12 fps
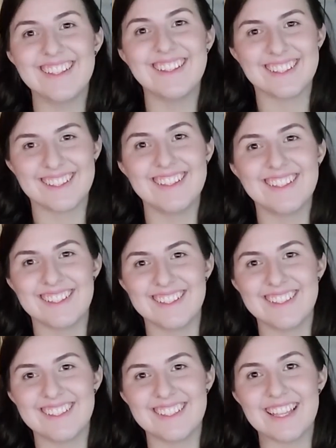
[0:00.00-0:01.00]

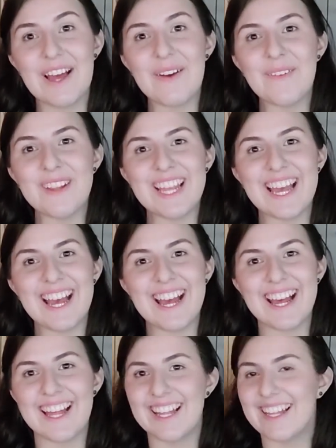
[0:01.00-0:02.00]

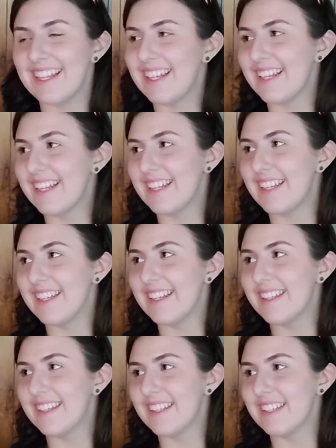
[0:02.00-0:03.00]

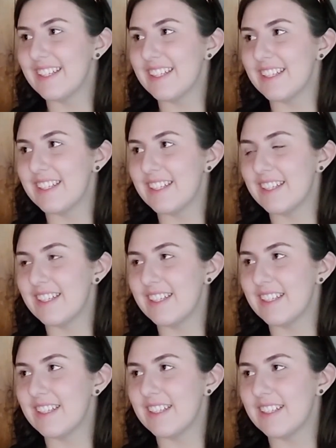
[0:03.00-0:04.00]

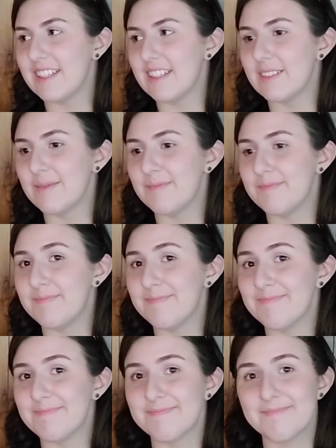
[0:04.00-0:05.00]

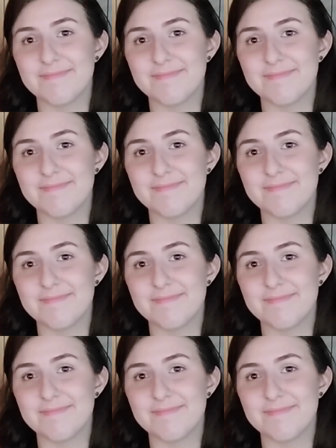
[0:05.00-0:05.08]
The person shown says nothing.